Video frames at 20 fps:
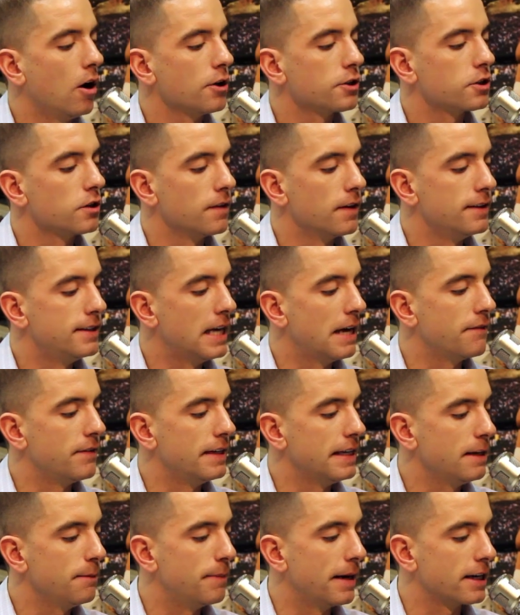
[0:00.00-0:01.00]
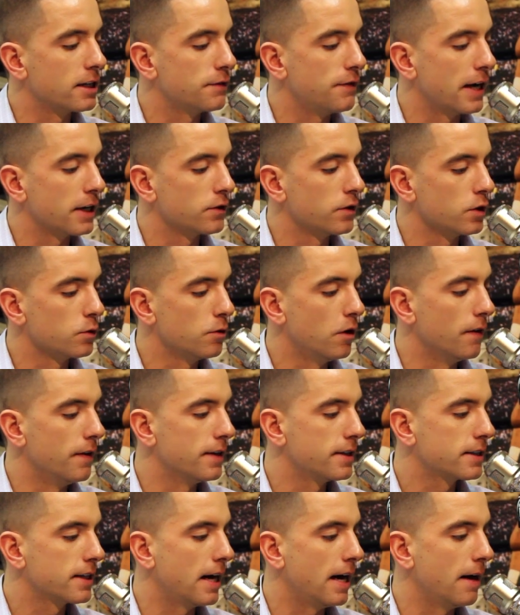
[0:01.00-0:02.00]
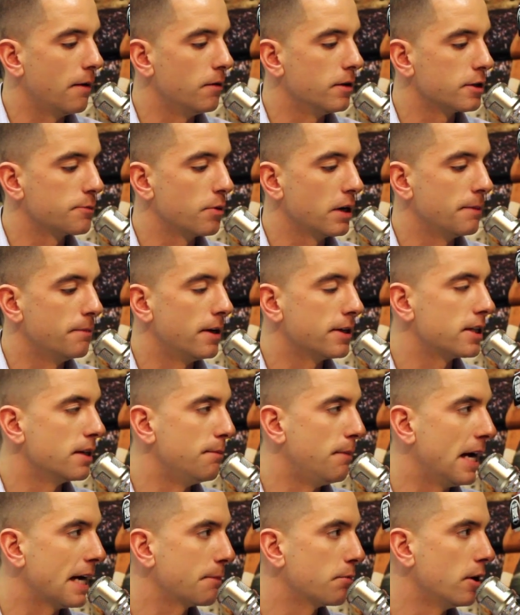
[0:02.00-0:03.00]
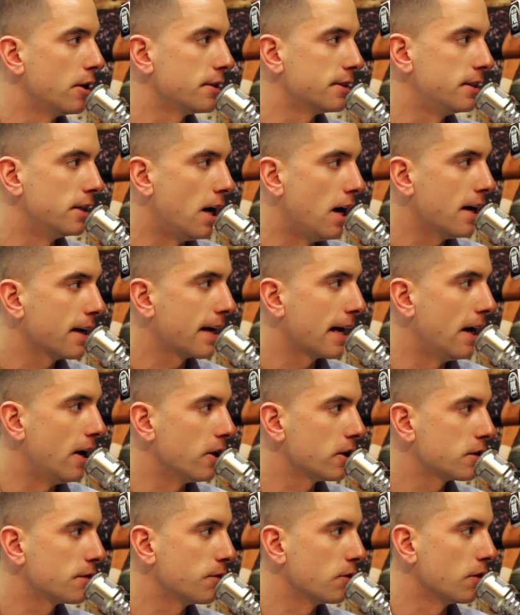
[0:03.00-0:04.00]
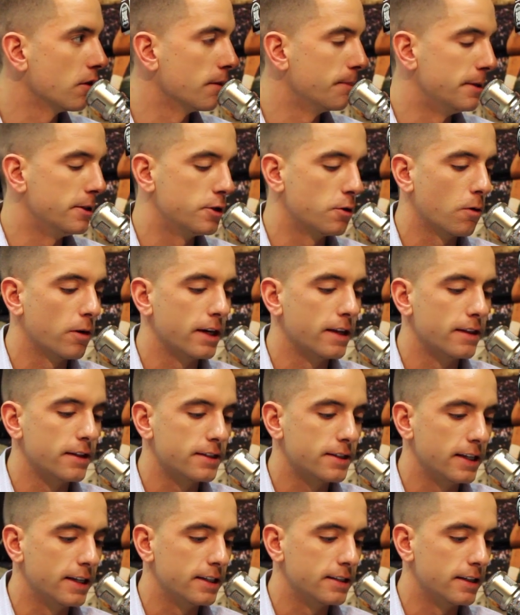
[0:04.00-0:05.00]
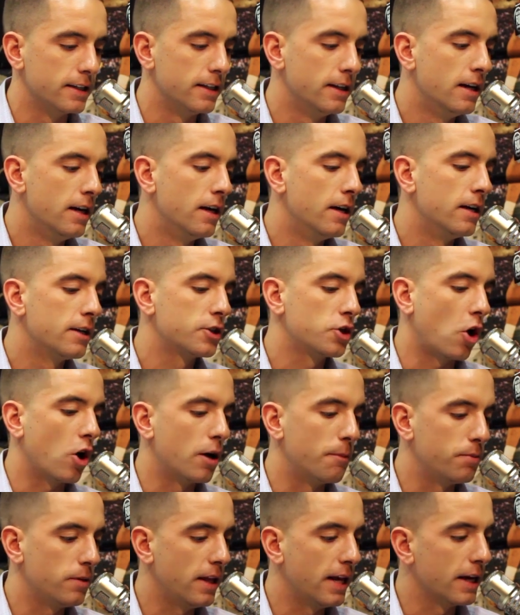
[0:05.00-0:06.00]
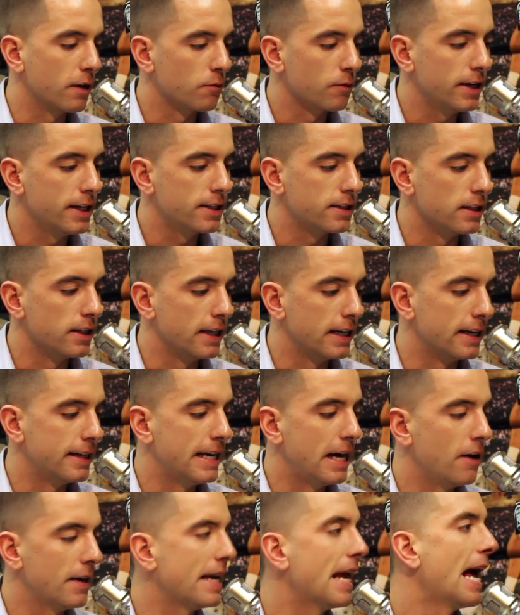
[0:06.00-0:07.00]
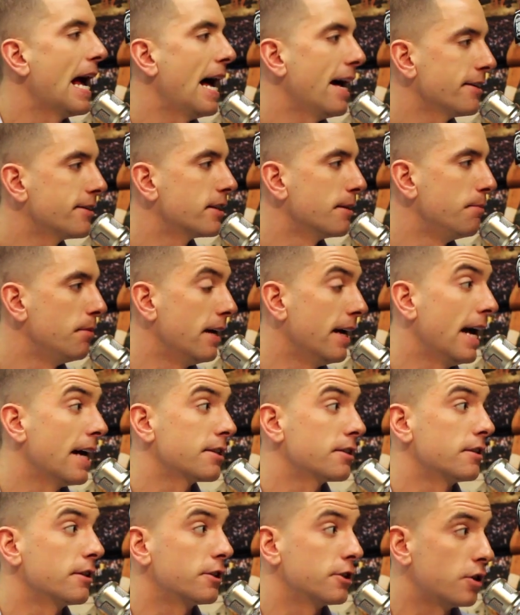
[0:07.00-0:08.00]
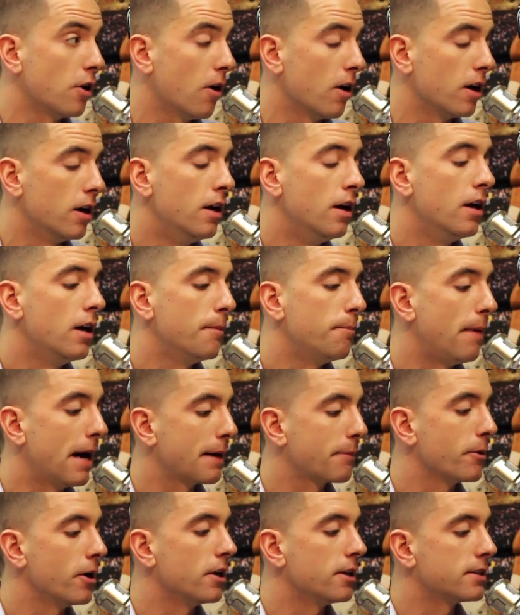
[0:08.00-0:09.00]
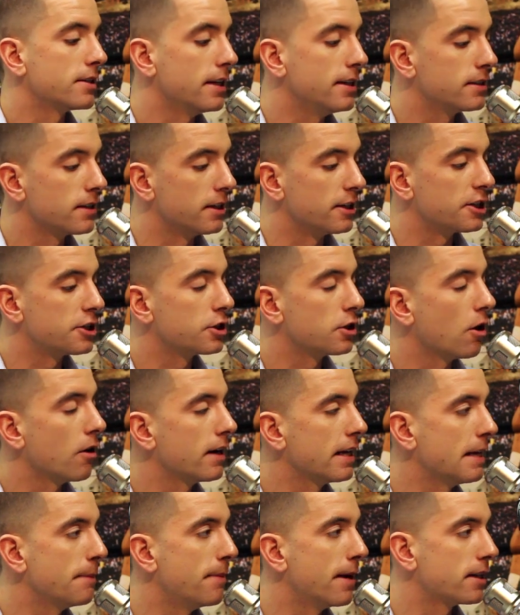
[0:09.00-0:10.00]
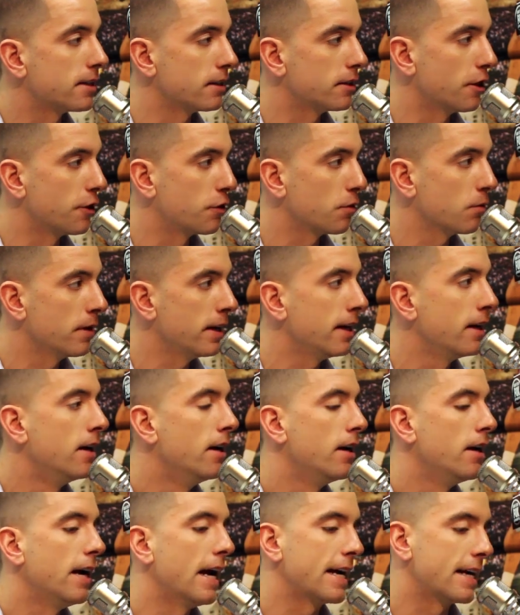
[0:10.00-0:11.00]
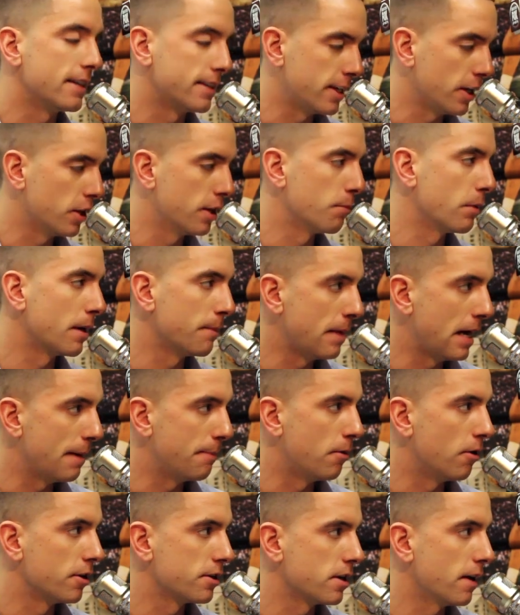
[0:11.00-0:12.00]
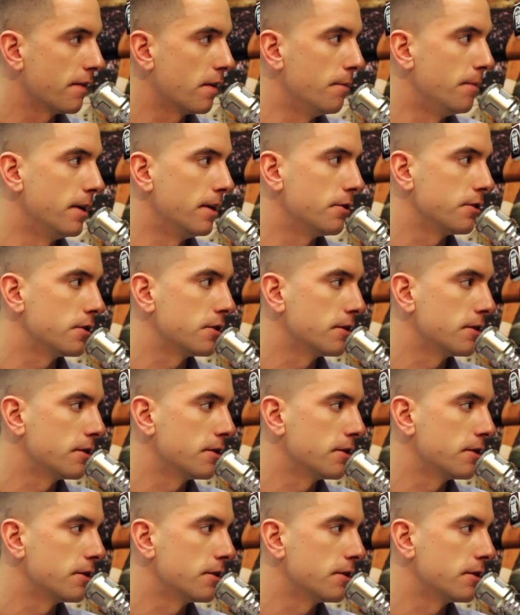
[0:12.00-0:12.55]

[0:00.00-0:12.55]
also the Devin Ebanks factor as well? This guy was pretty much a Mike Brown's doghouse for a majority of the season, started playing recently, and now he has to start. Yeah. Mike Brown has said he's going to start Ebanks at the 3 and continue to bring Matt Barnes off the bench,